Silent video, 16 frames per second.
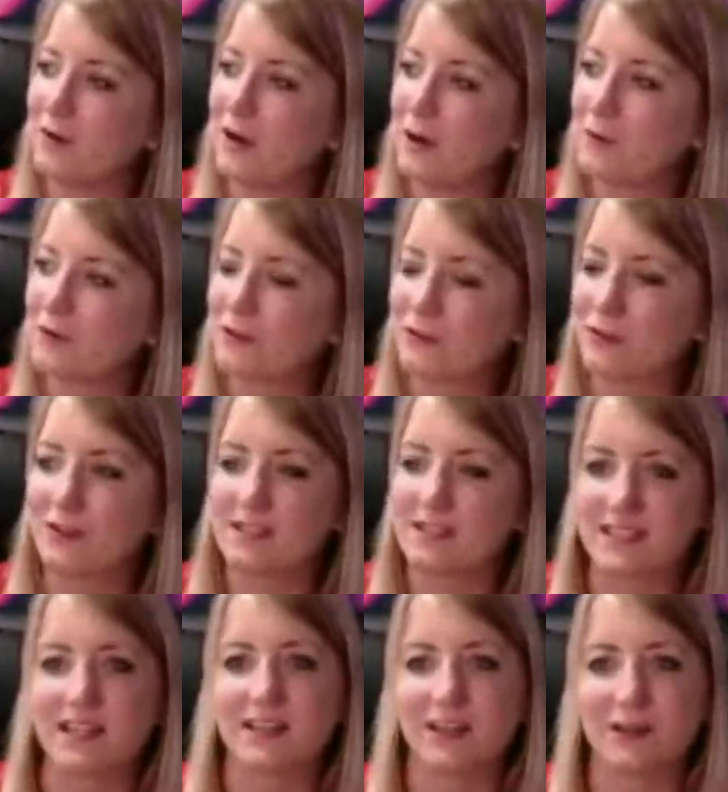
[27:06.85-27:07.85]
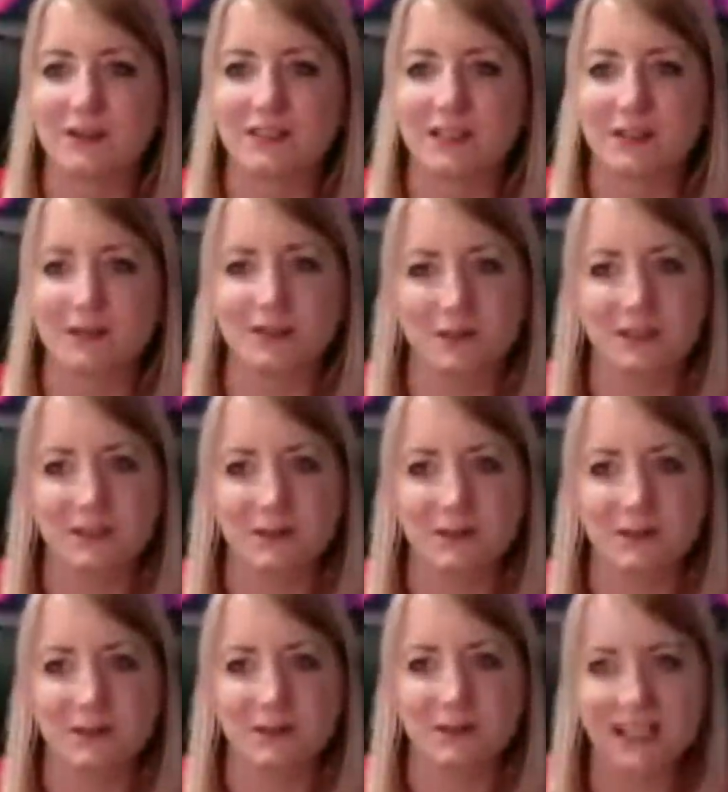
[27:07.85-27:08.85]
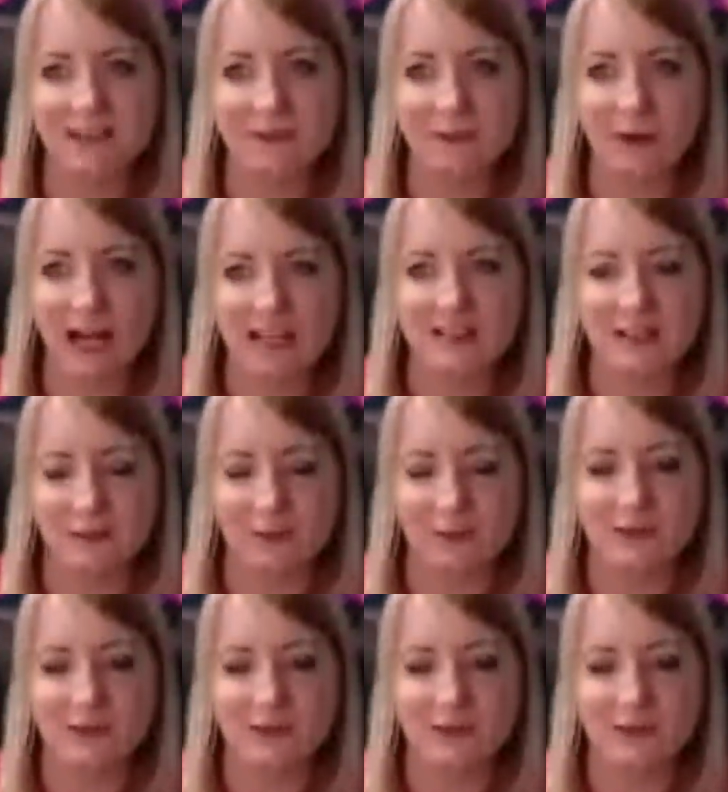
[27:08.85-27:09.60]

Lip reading: I would have thought they'd said no because I was too expensive. But actually, they would